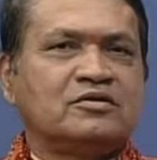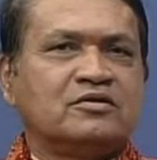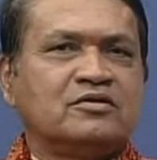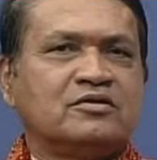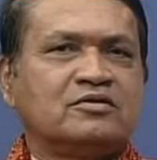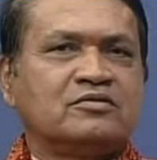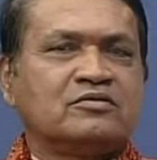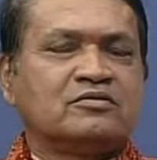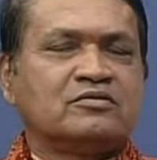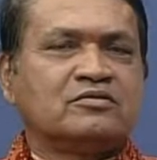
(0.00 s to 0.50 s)

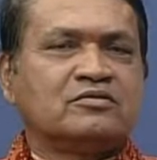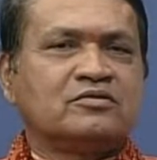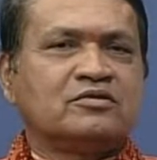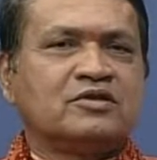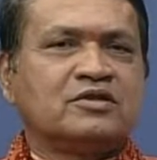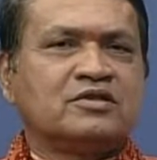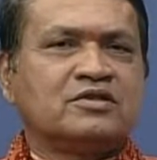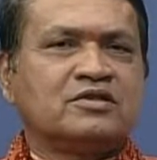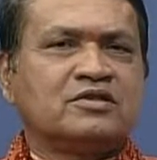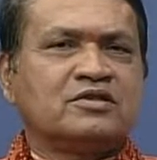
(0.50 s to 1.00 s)
So
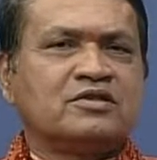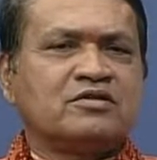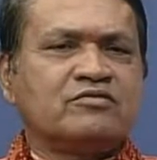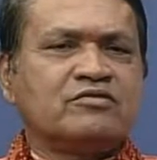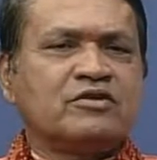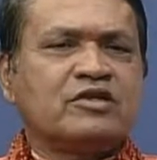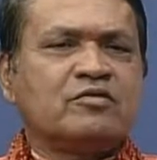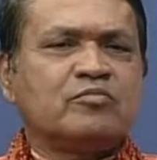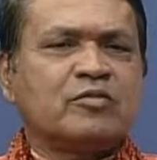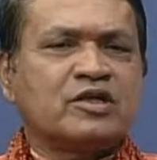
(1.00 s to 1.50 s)
this is a
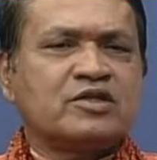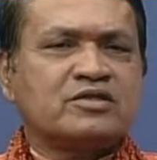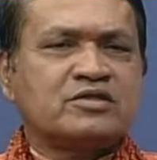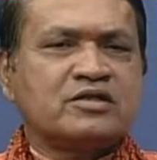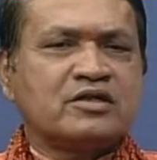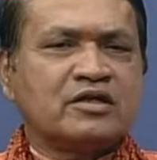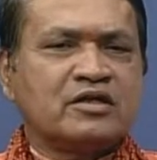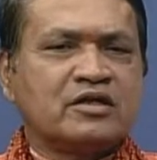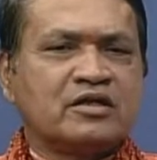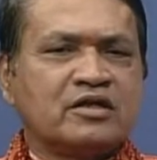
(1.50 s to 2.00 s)
very blessed
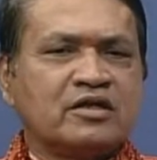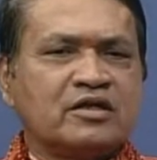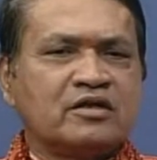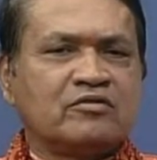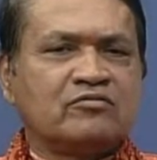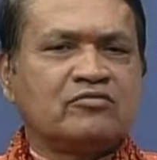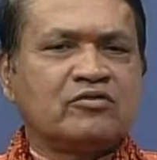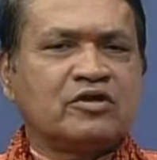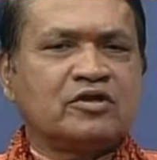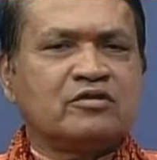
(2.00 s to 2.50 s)
area,
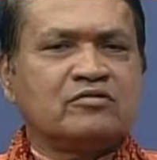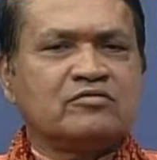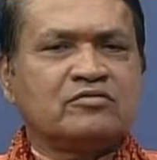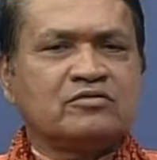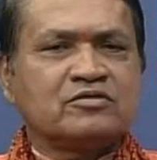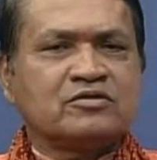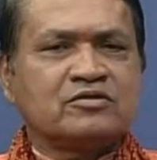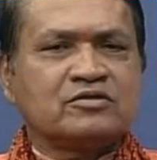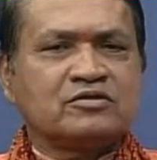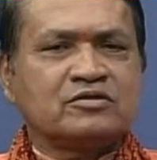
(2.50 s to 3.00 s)
and what
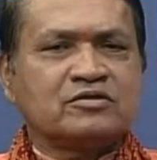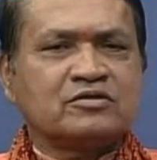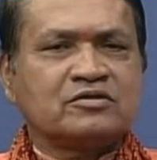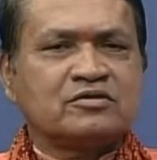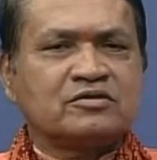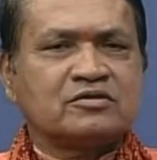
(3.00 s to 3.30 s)
was